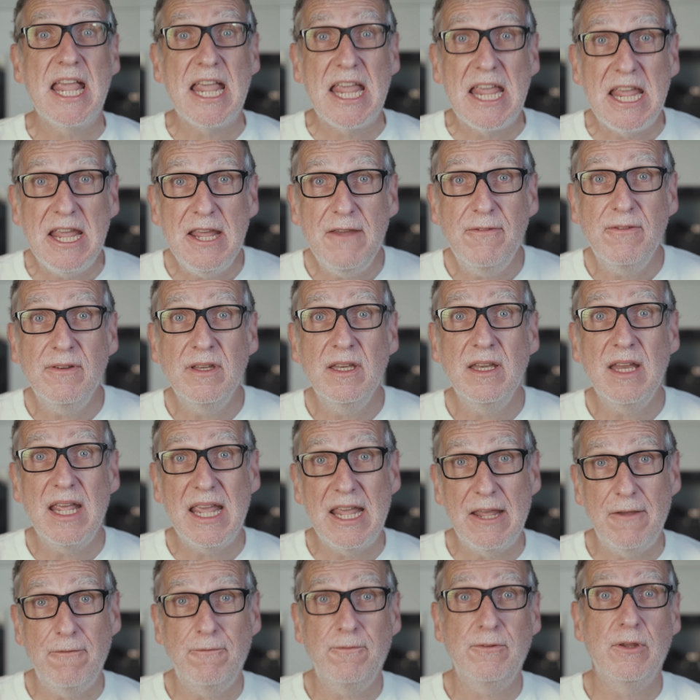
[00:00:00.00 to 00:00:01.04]
Even
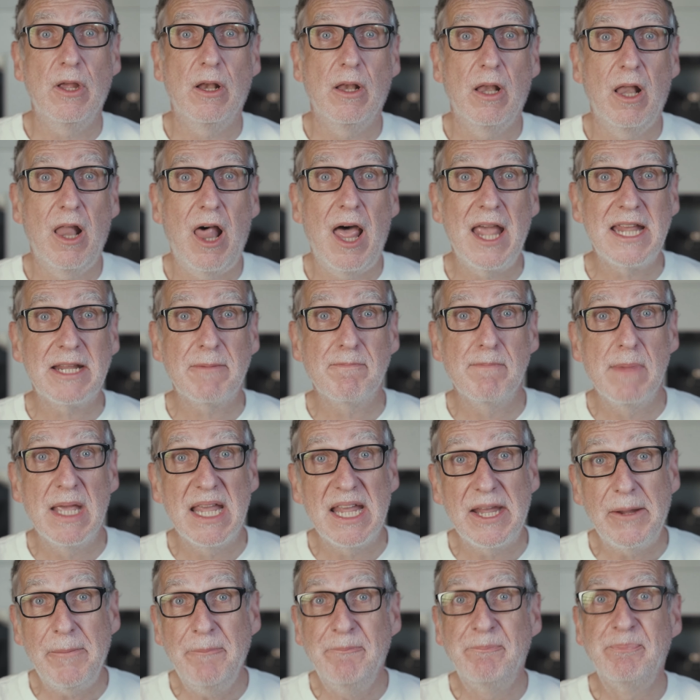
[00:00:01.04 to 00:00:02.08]
if you're like
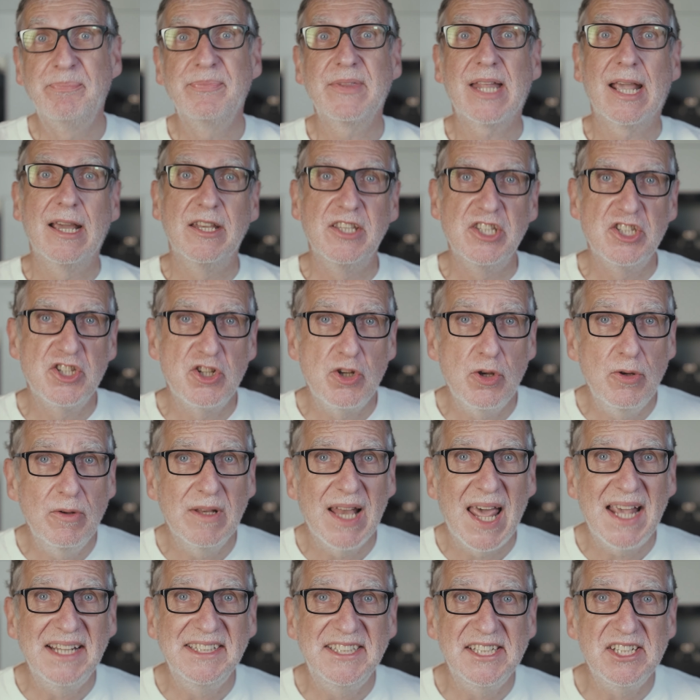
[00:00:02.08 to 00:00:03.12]
me and too
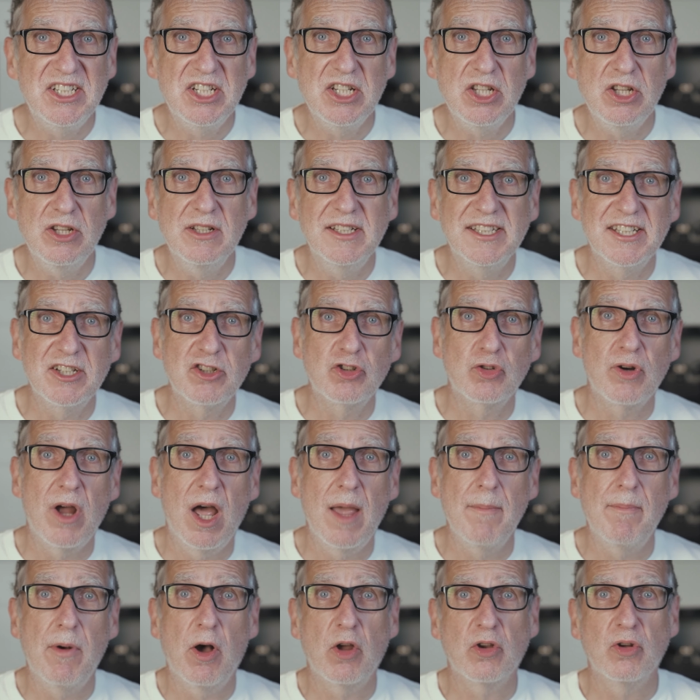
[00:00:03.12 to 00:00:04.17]
lazy to use a
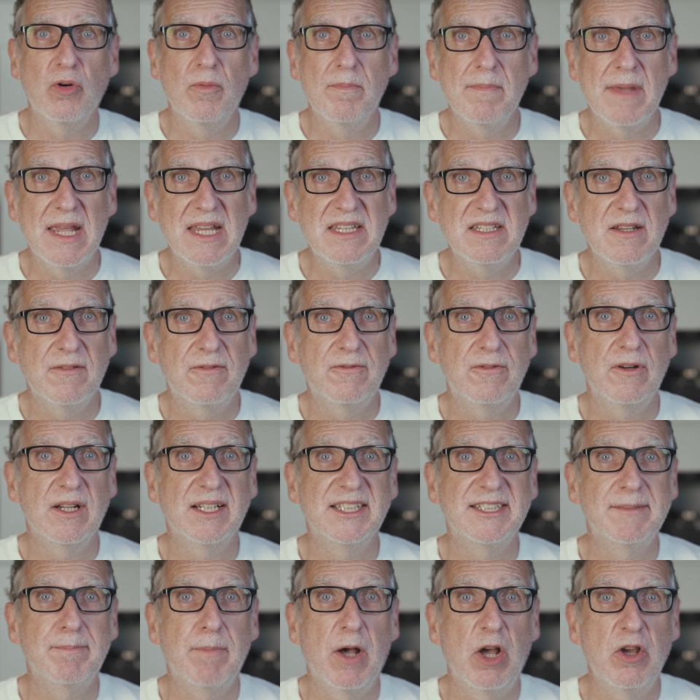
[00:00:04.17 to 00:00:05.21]
tripod or meter for
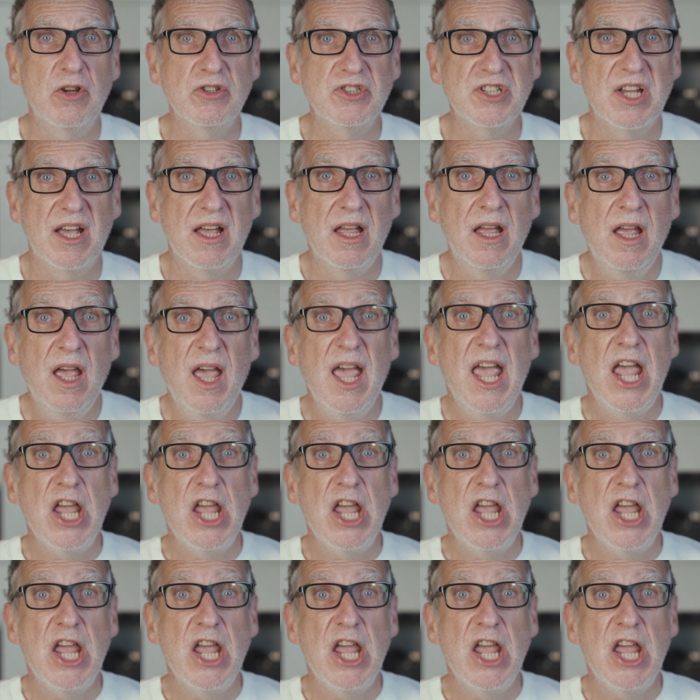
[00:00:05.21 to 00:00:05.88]
exposure,